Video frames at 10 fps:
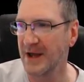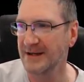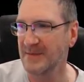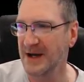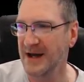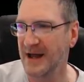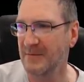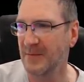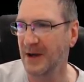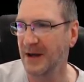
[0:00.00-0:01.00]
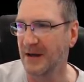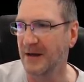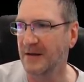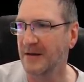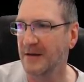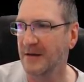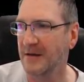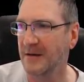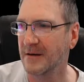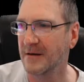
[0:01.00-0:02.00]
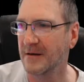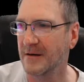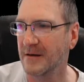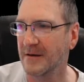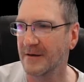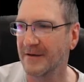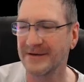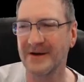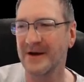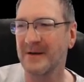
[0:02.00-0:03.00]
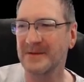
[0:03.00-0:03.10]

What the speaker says: Why is my name pink? Sorry,